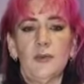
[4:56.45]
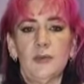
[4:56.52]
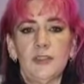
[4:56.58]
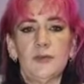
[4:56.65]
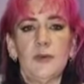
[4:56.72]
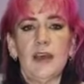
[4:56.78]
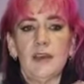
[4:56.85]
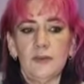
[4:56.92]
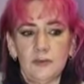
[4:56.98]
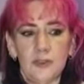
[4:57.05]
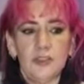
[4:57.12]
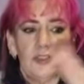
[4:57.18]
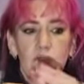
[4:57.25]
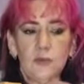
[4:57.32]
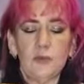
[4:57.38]
as well,
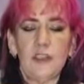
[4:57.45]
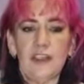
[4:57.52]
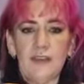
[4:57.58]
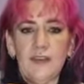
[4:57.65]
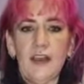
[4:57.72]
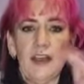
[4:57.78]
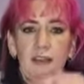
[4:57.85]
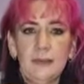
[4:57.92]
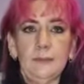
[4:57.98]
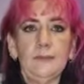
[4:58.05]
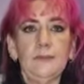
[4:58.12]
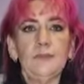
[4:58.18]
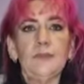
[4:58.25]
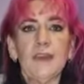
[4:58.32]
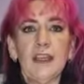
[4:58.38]
that's all in
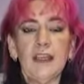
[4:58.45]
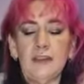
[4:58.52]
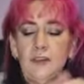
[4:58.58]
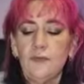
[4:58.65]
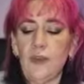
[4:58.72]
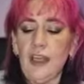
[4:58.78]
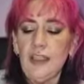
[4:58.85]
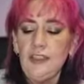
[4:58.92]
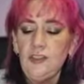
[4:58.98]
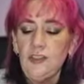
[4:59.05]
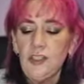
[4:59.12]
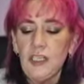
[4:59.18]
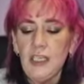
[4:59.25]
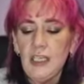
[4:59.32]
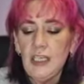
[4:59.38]
the range.